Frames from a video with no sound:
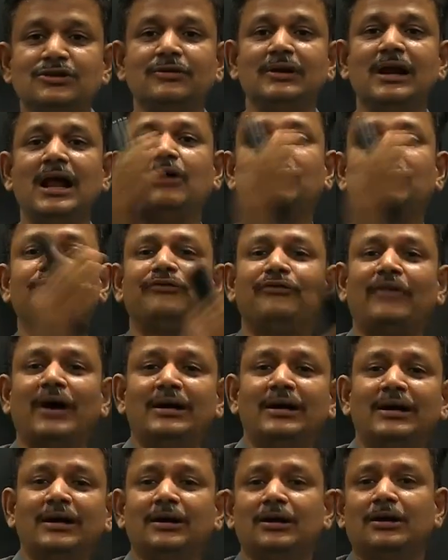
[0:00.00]
you will have
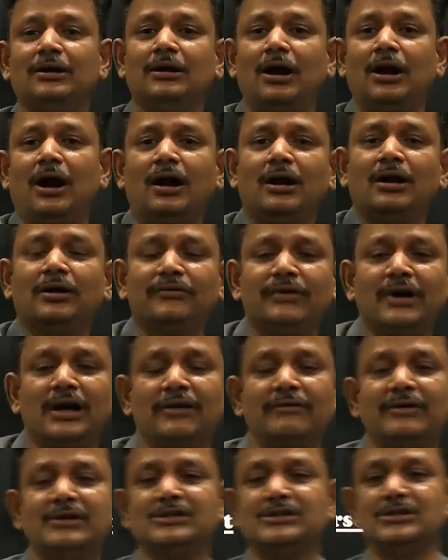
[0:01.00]
a lot of
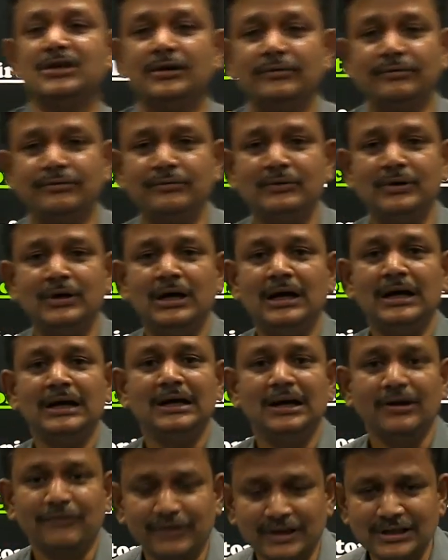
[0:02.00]
relevance of
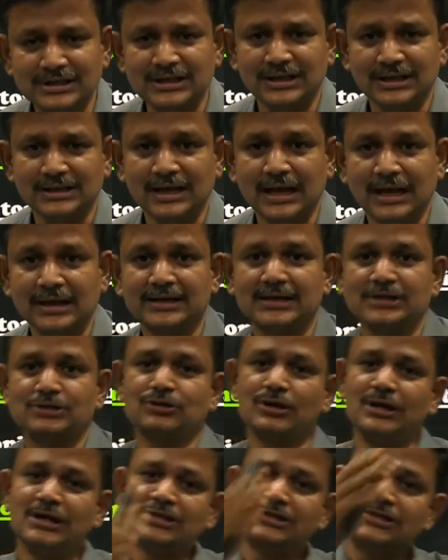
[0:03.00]
differential calculus.
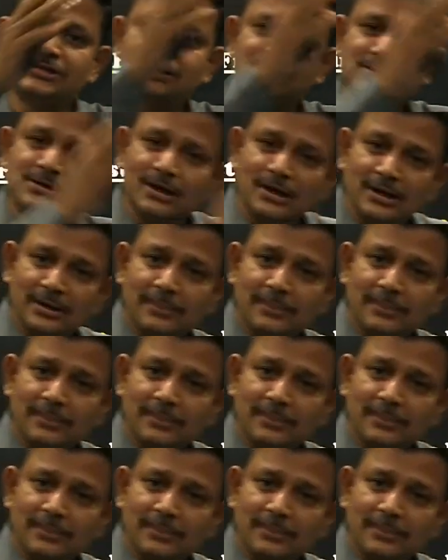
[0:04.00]
So it is